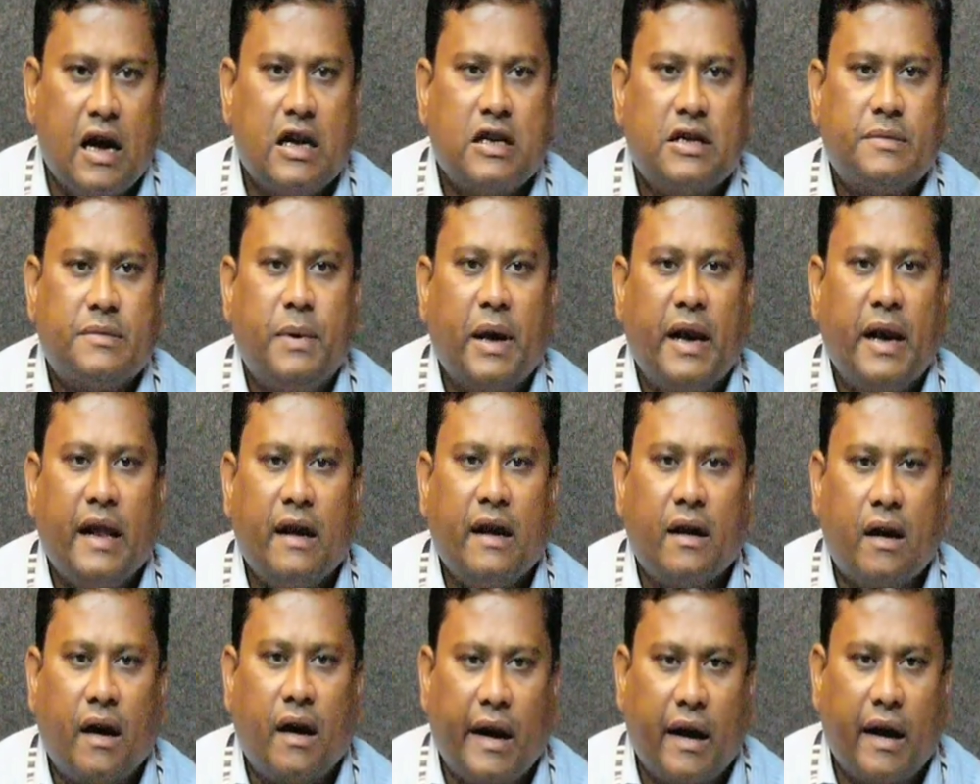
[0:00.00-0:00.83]
spelling
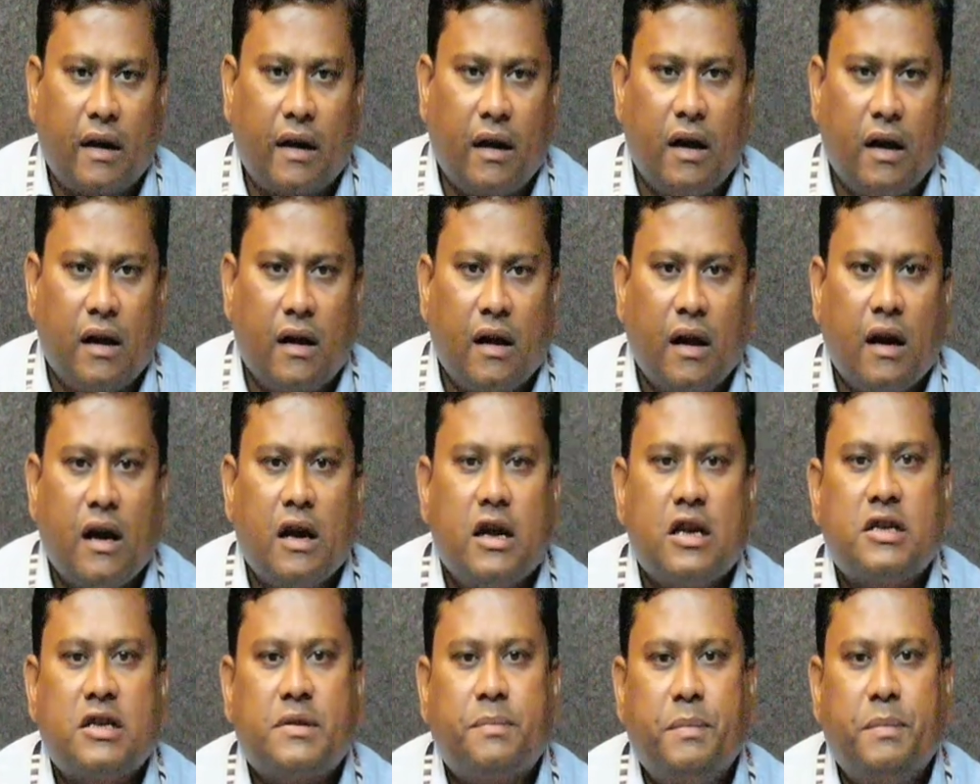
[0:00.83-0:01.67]
corrector,
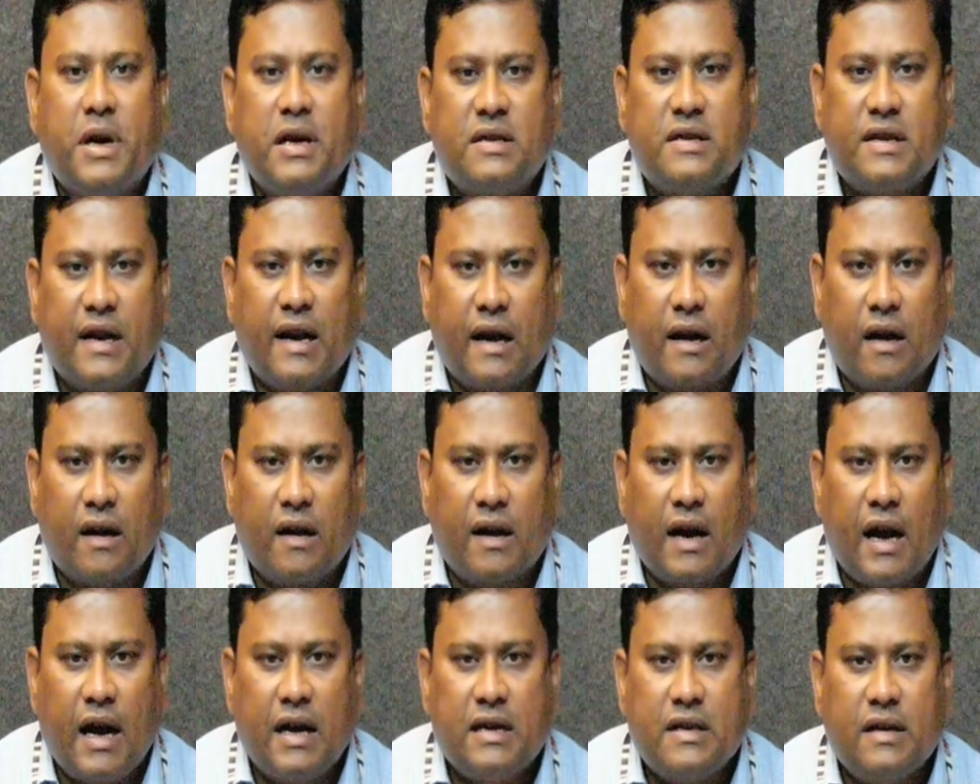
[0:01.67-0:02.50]
speech
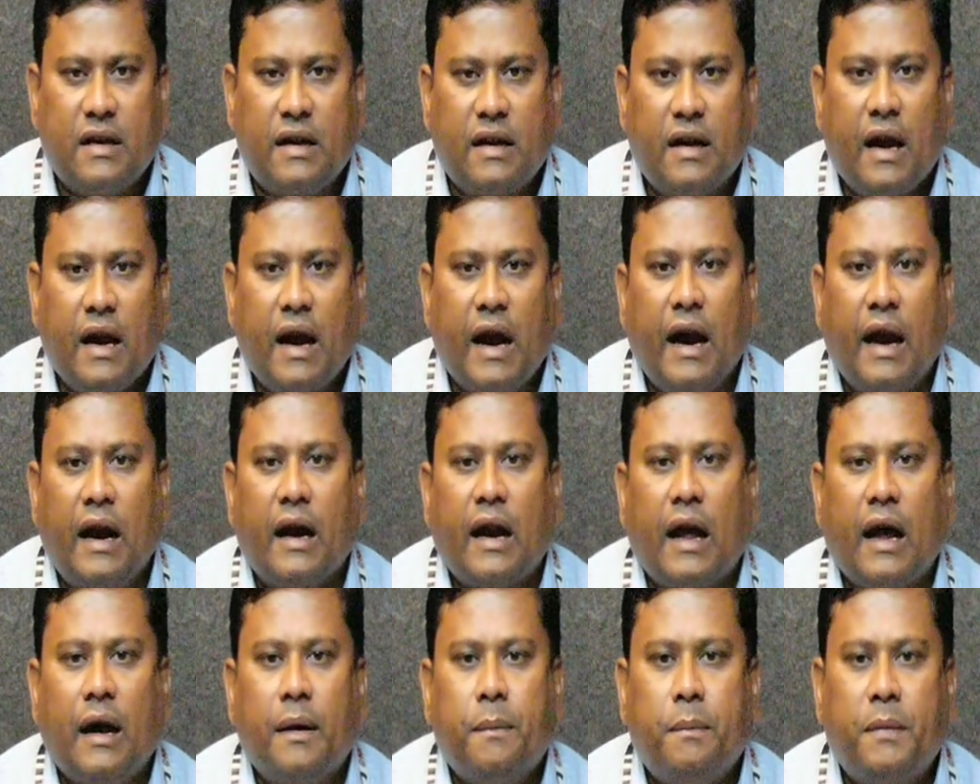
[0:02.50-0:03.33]
recognizer and
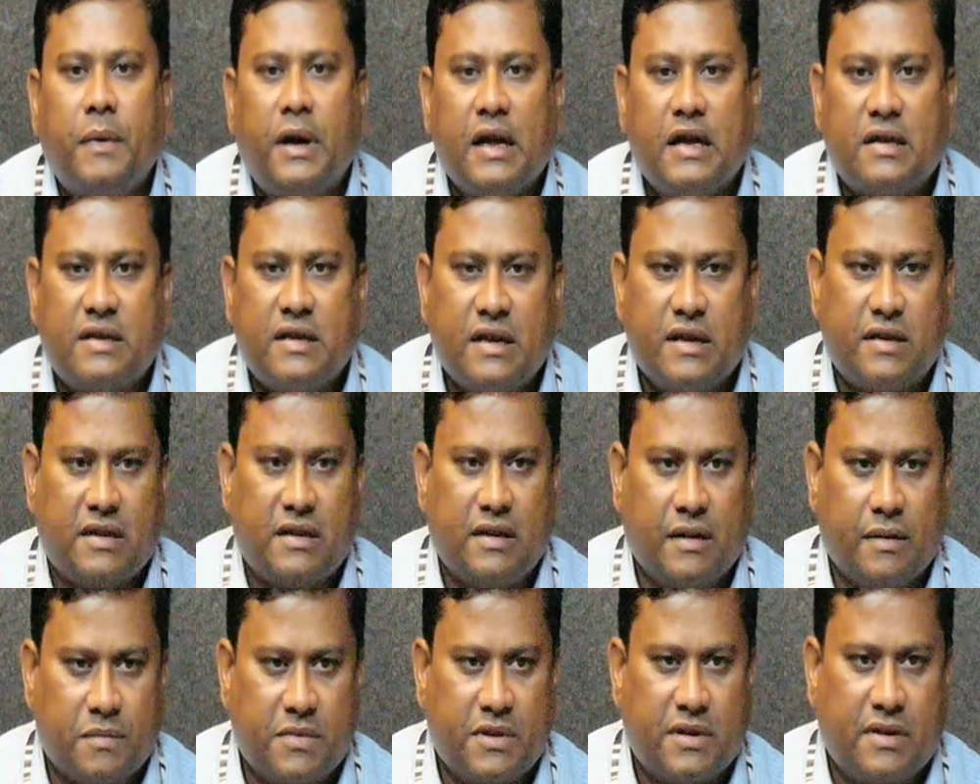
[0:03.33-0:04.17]
empty
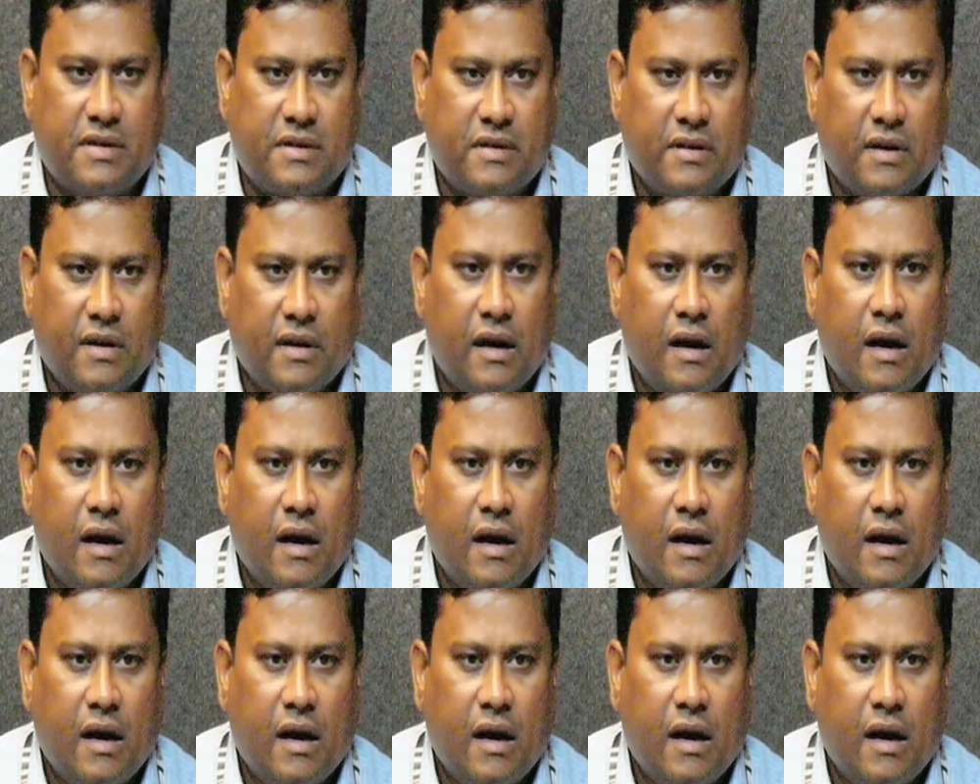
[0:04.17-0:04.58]
systems.